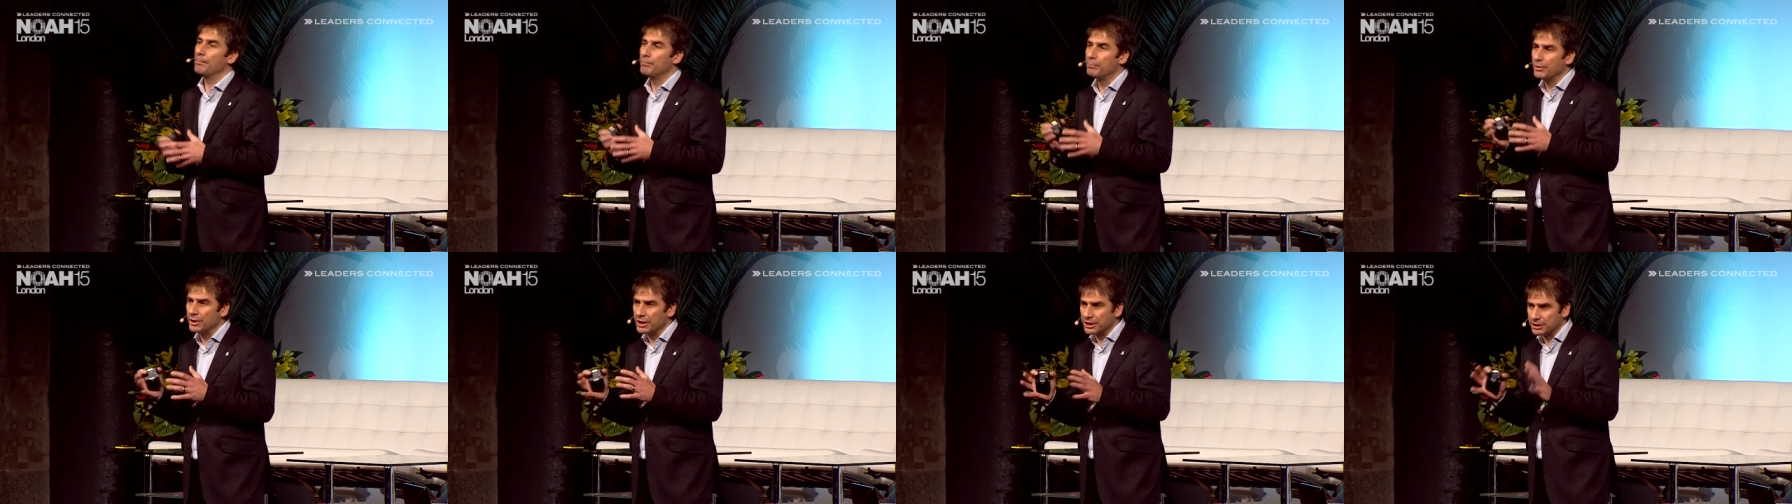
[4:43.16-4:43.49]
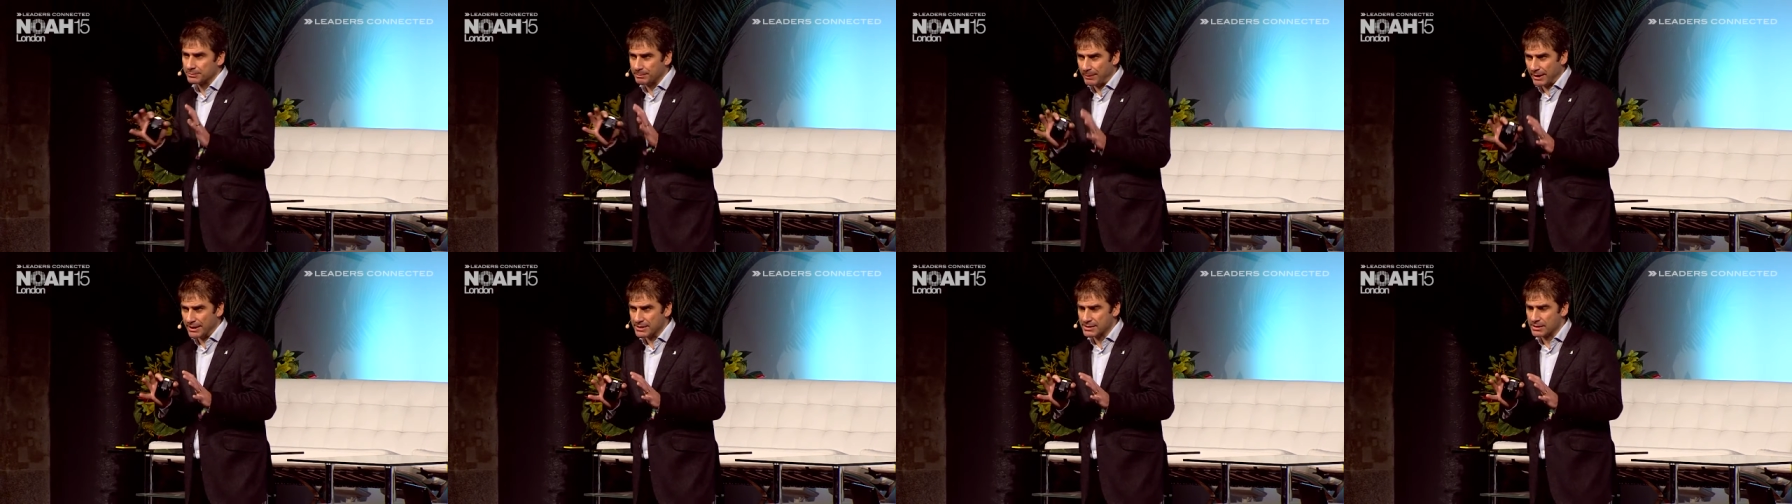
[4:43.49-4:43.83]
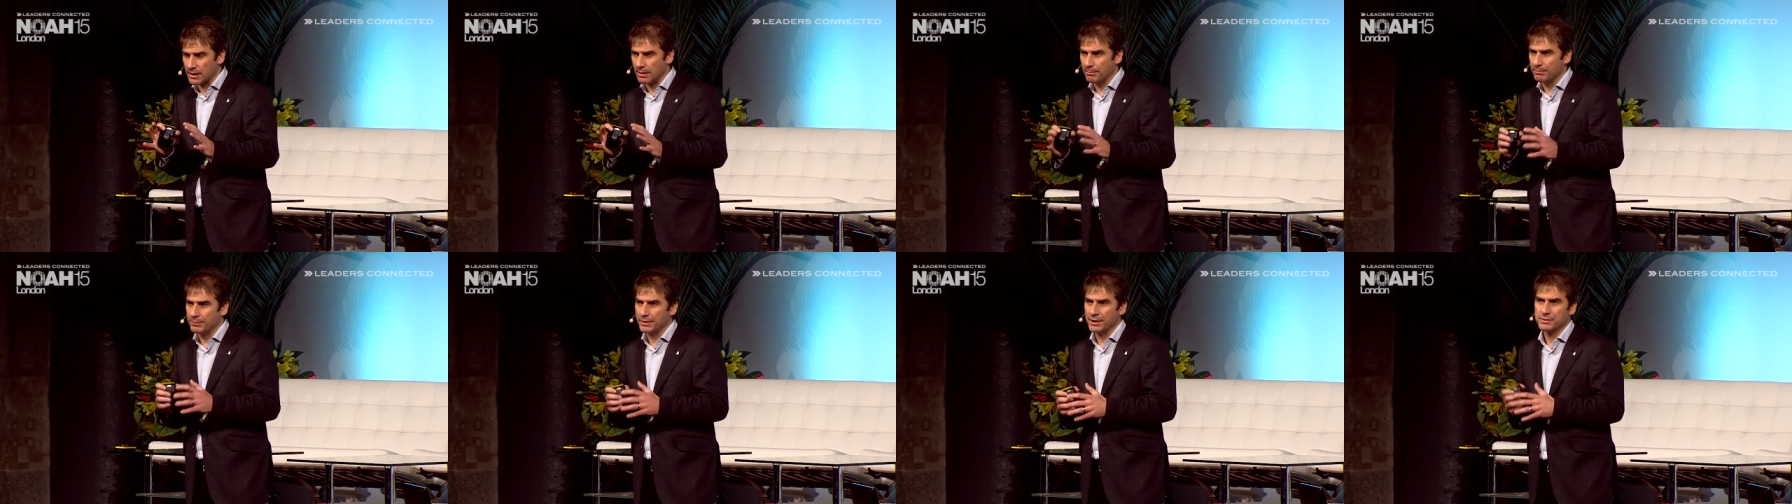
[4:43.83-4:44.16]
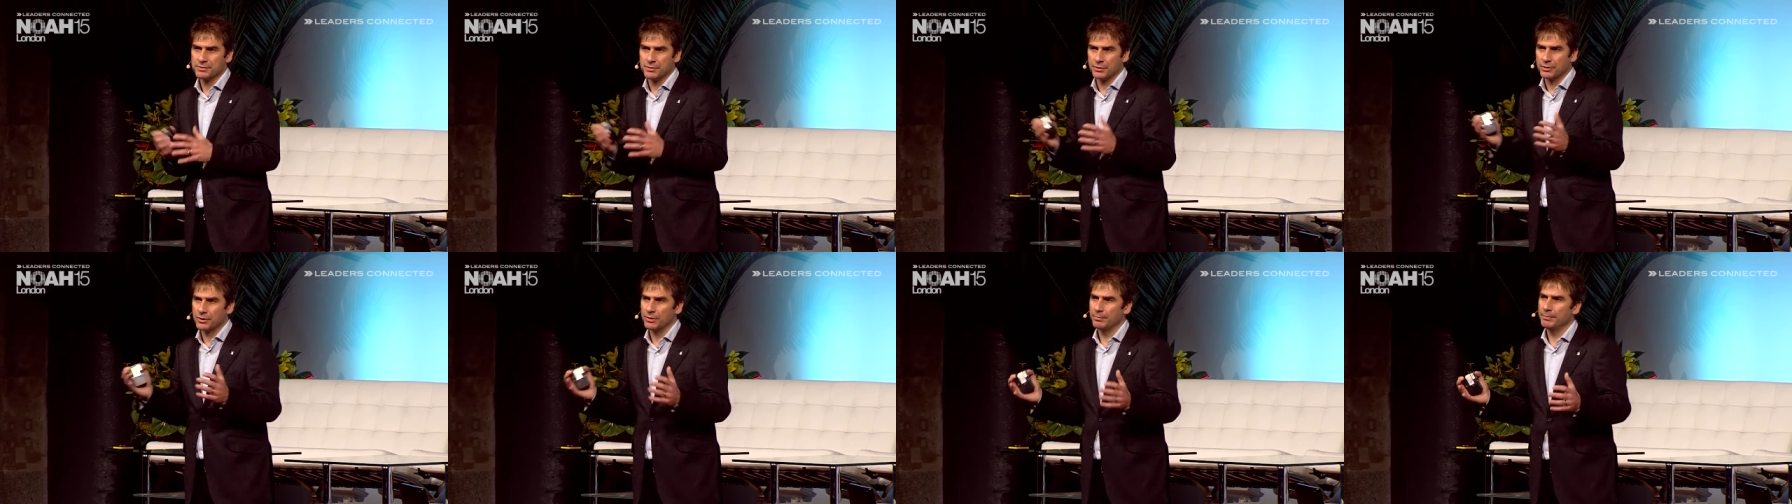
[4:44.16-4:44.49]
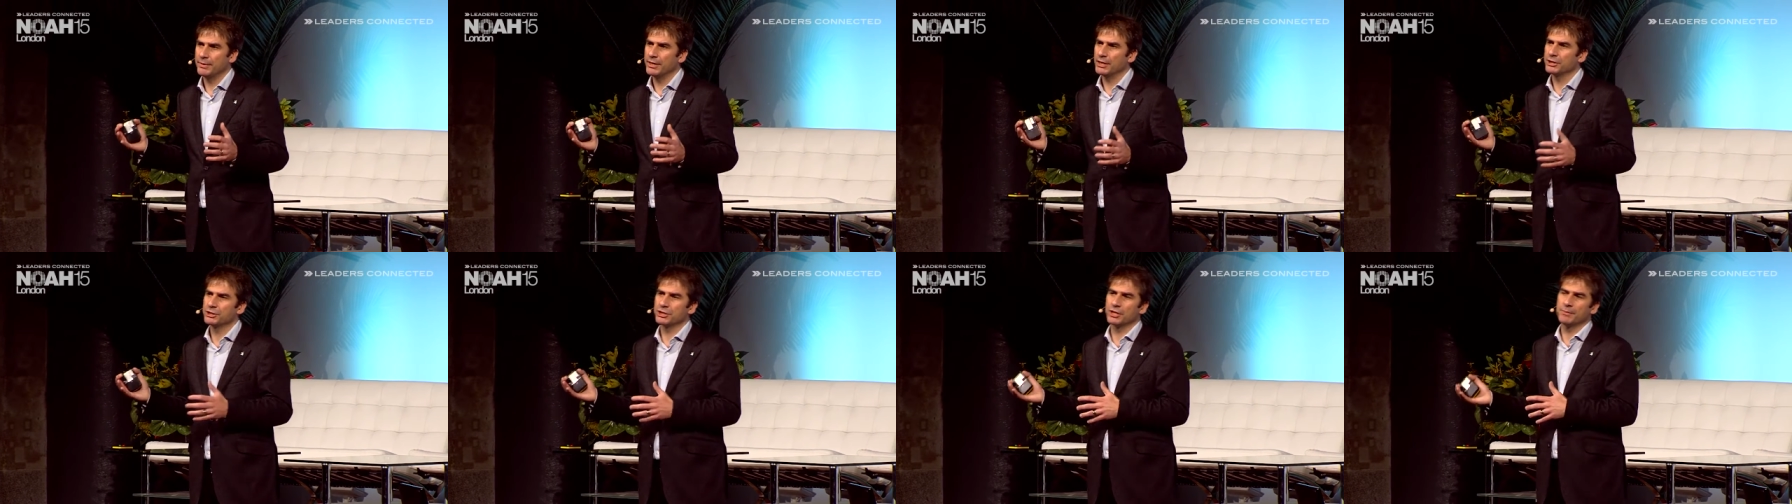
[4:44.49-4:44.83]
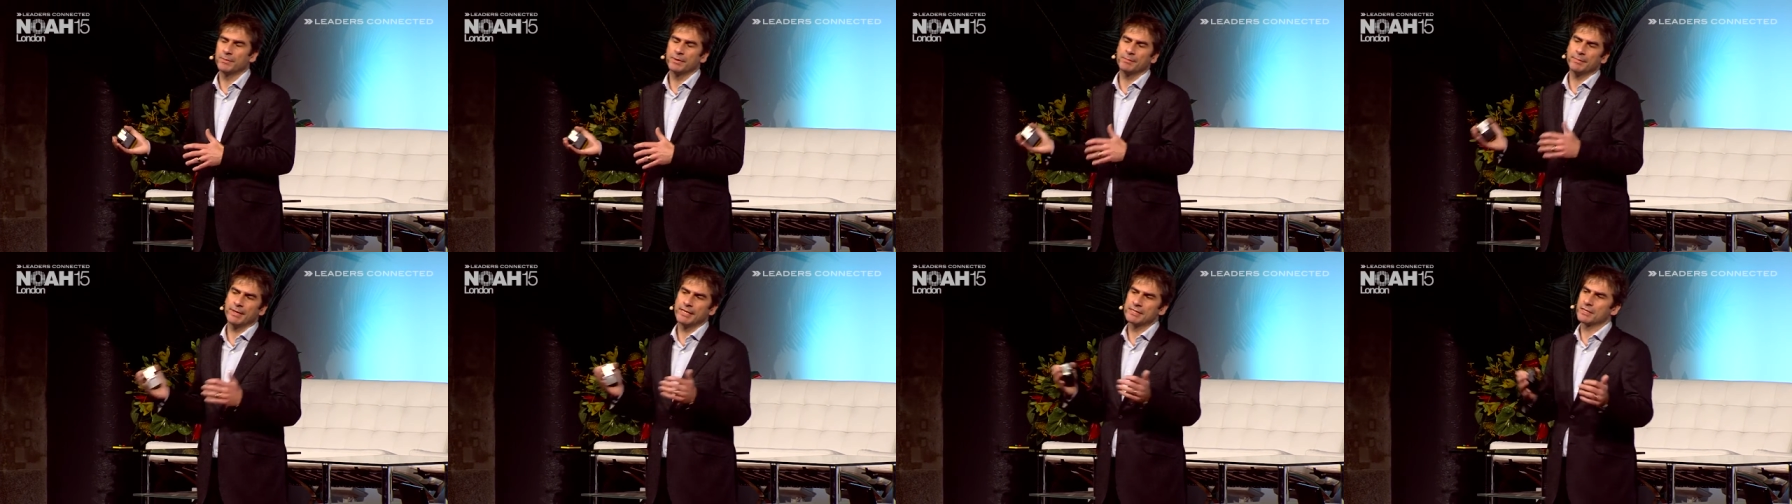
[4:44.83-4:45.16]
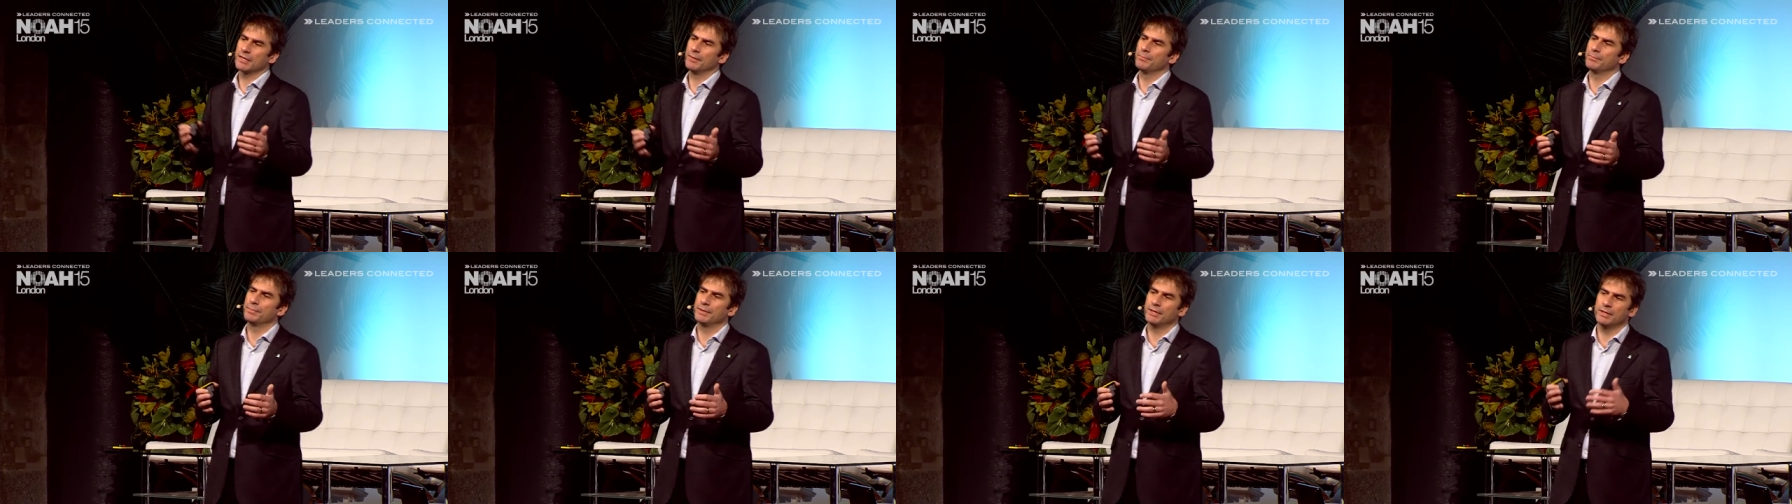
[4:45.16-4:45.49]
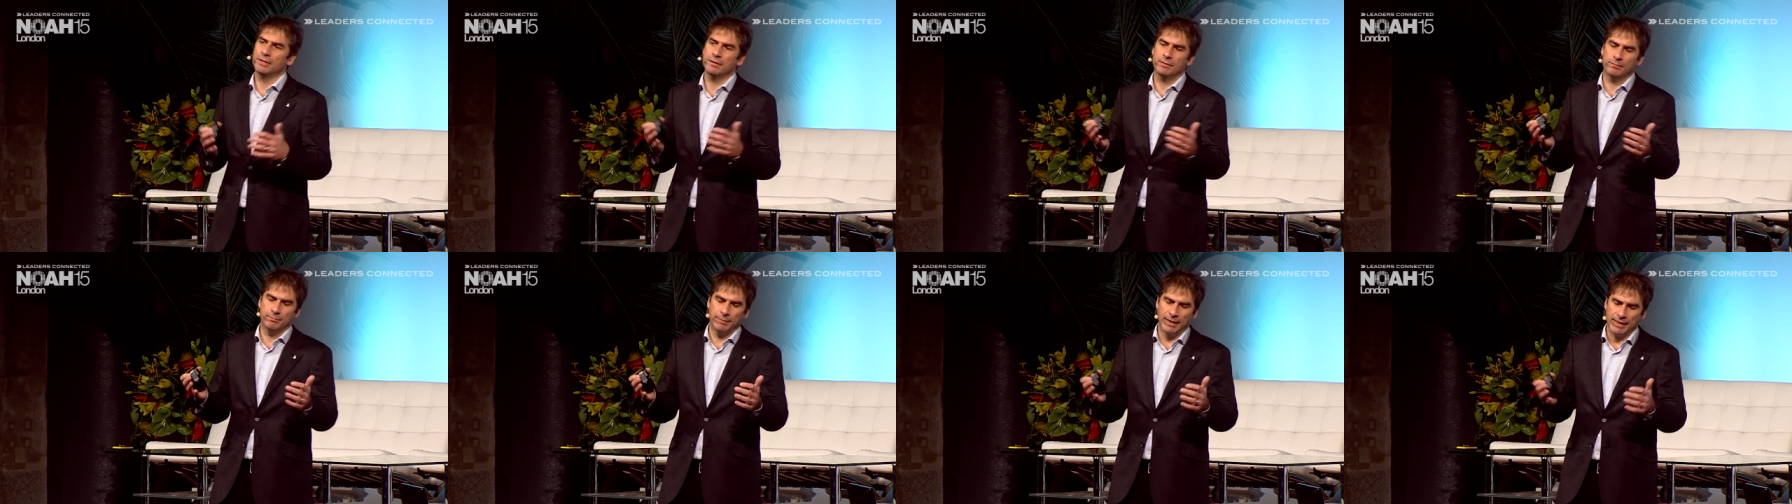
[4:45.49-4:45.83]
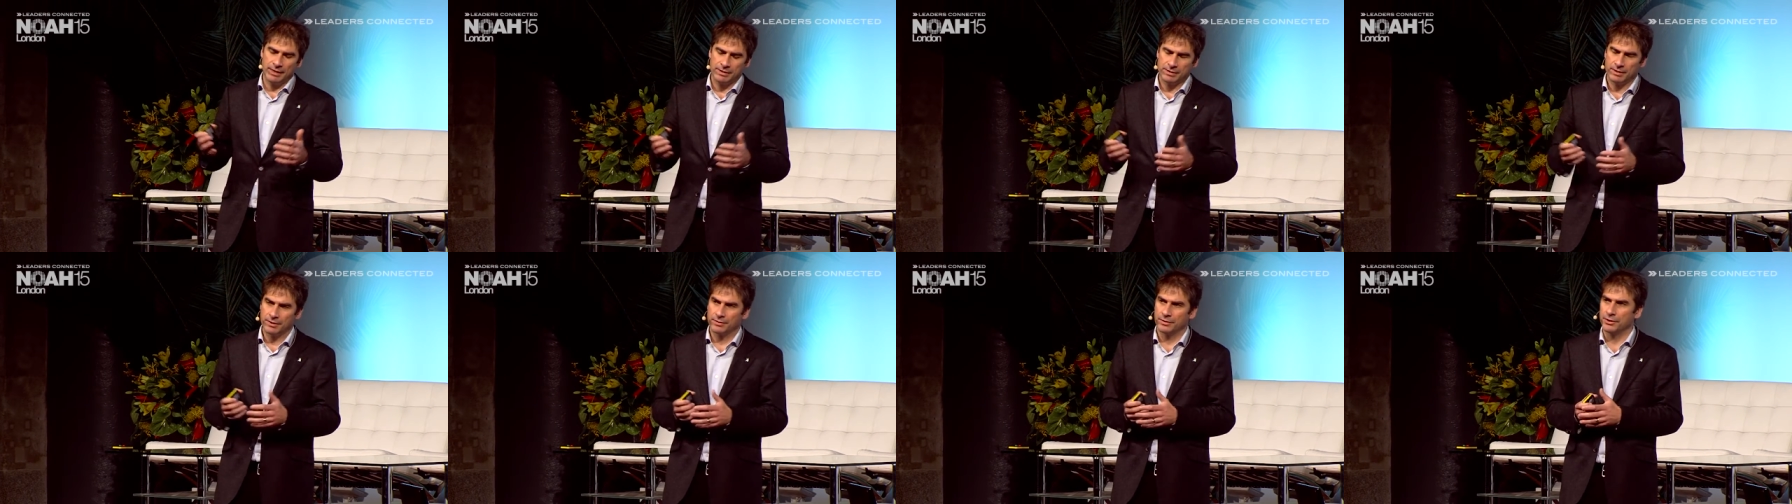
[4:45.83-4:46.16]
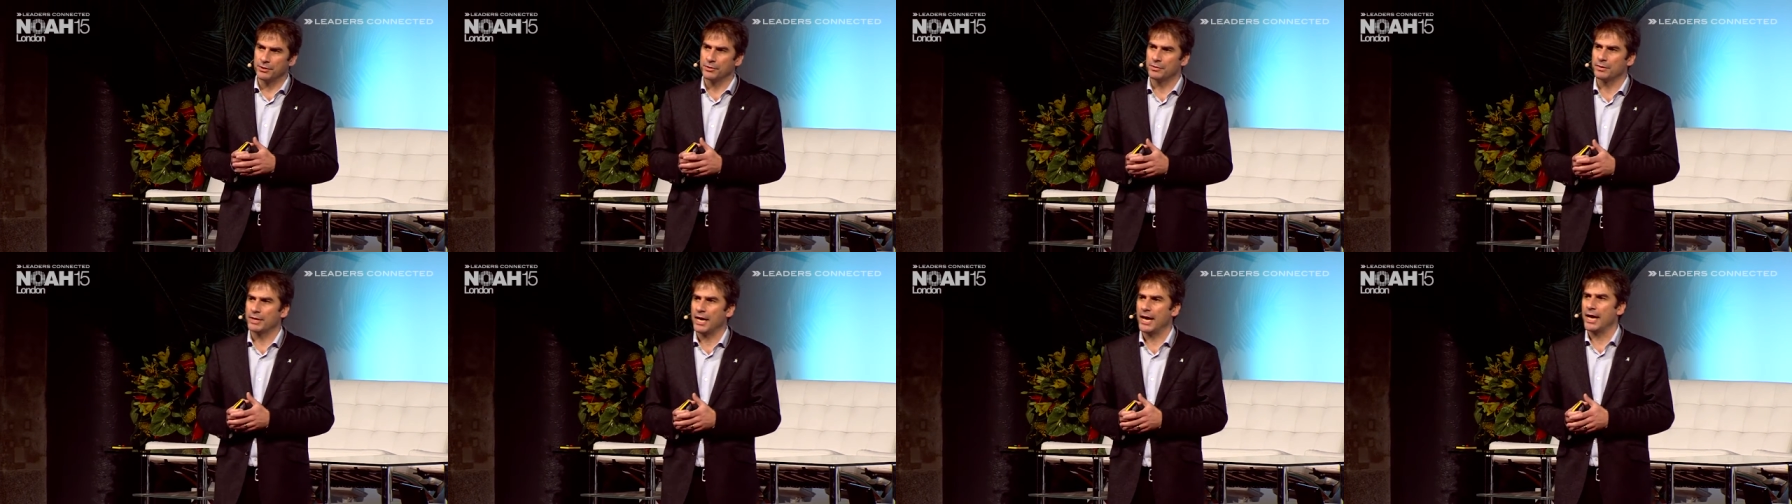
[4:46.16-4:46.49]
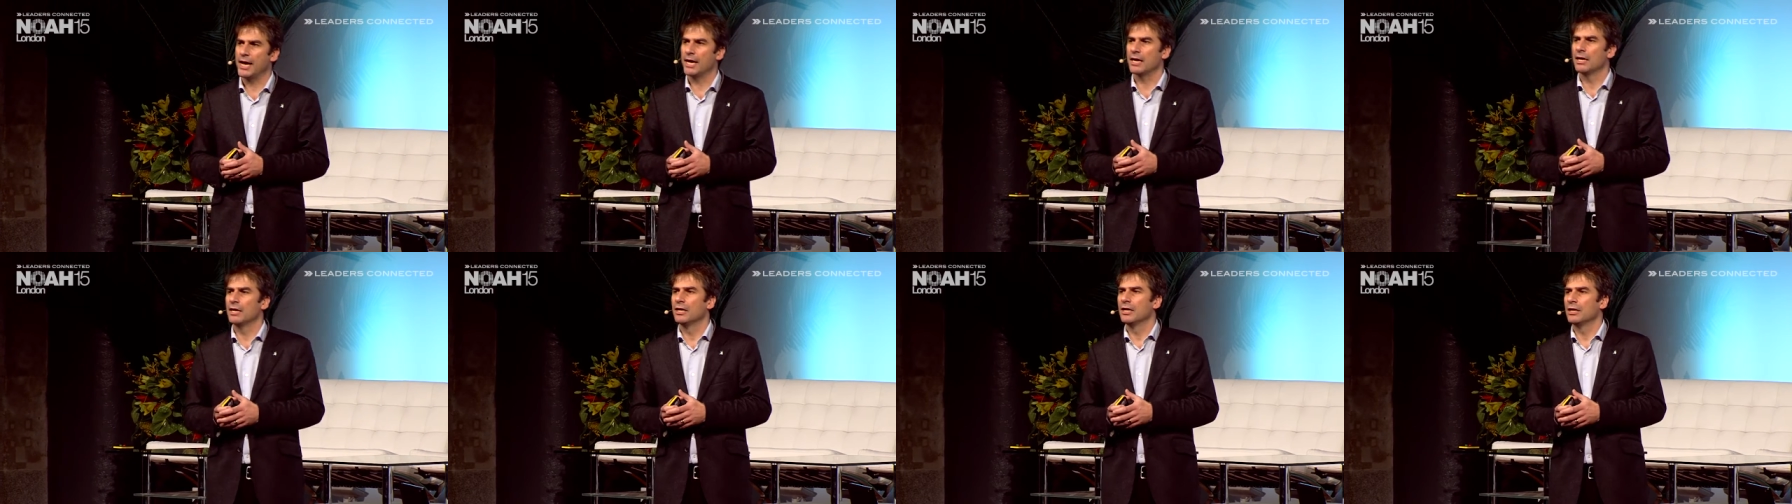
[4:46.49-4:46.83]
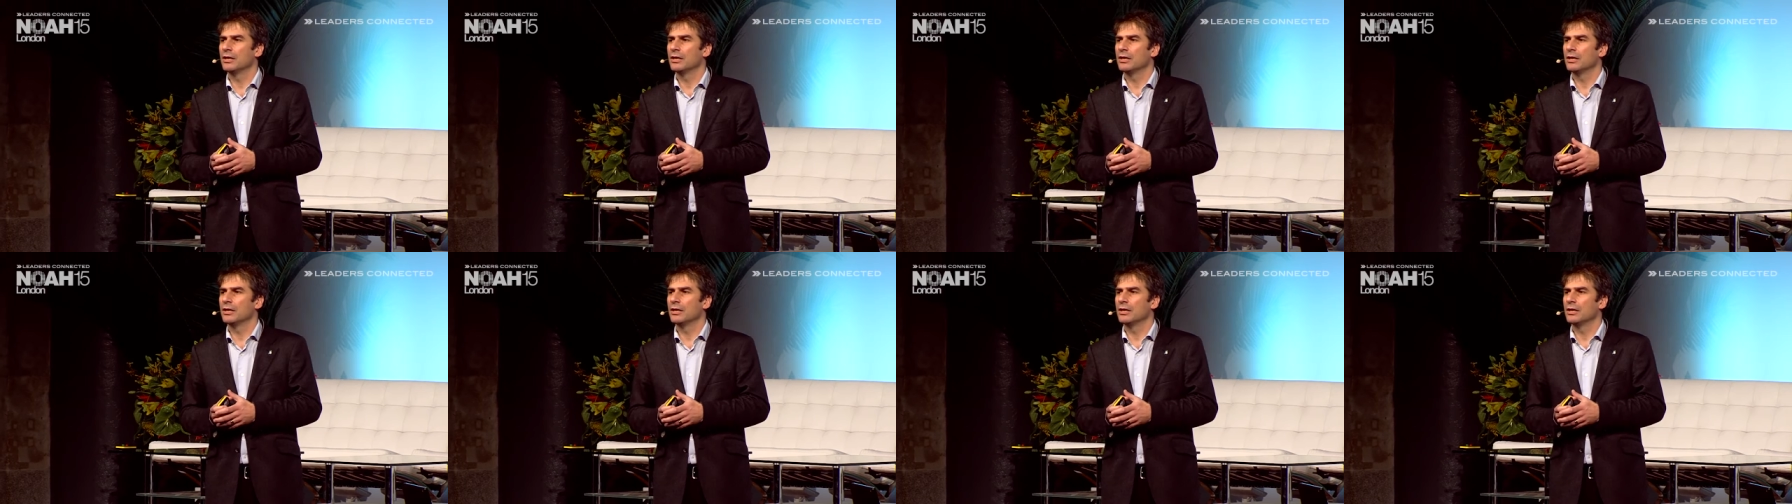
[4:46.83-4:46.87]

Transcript: British-based company, so it could be a German-based company based here in the UK,